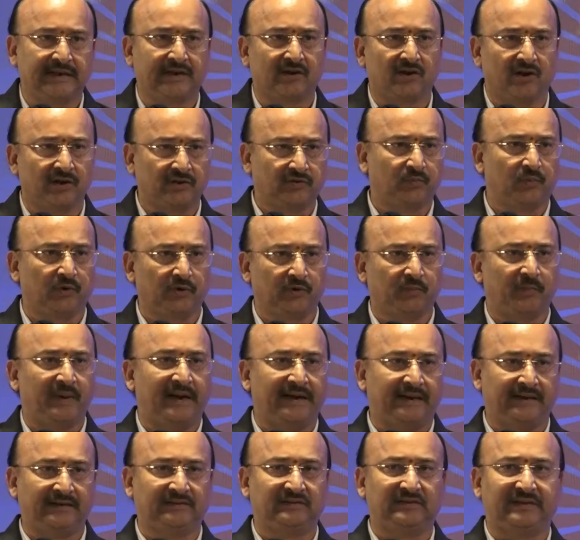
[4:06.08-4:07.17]
he calls both
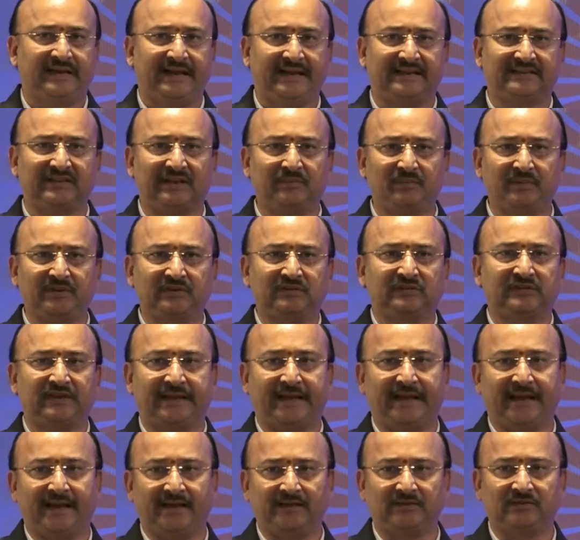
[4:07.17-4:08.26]
parties, examines the
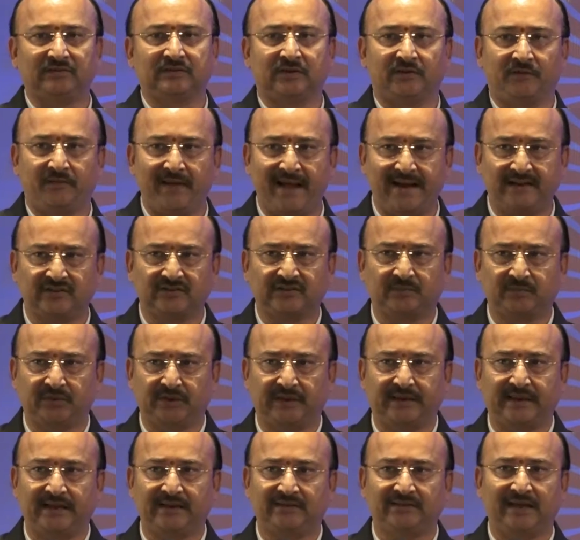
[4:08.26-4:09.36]
case, facts of the
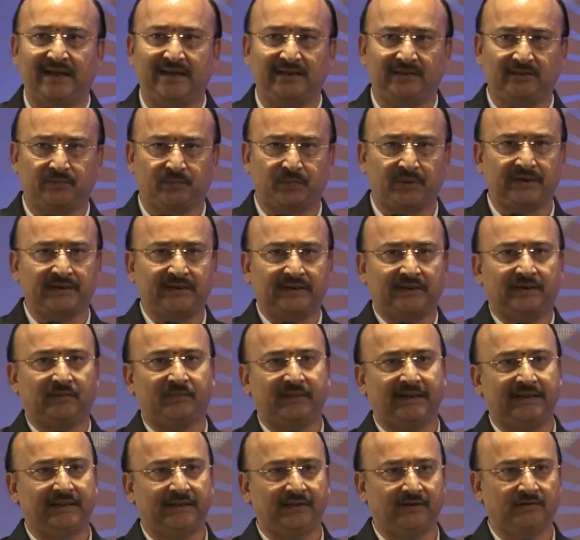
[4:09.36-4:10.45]
case are printed
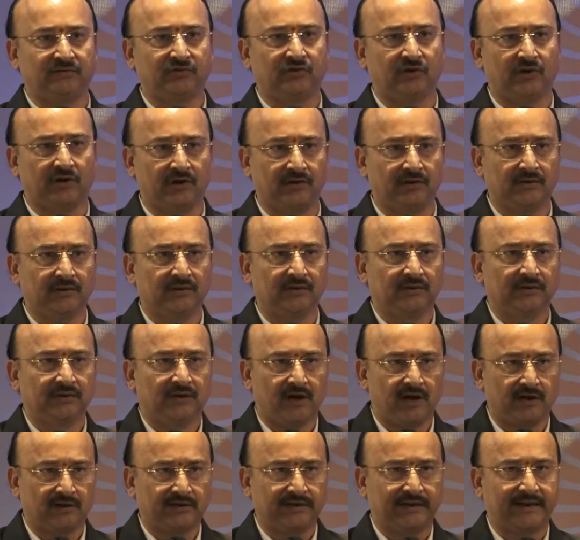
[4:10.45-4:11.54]
by the insured
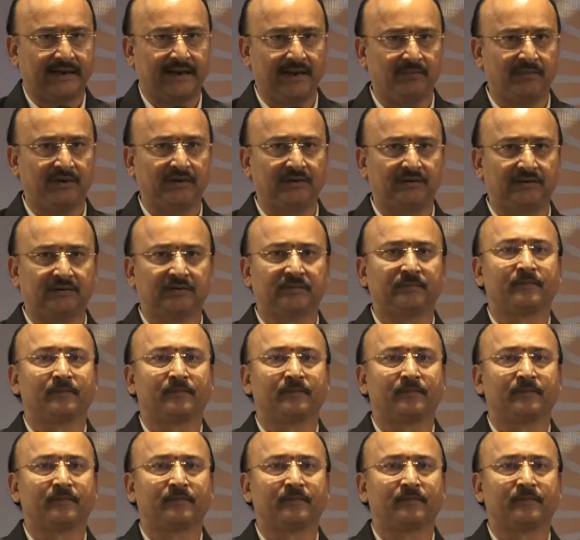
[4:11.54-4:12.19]
or the claimant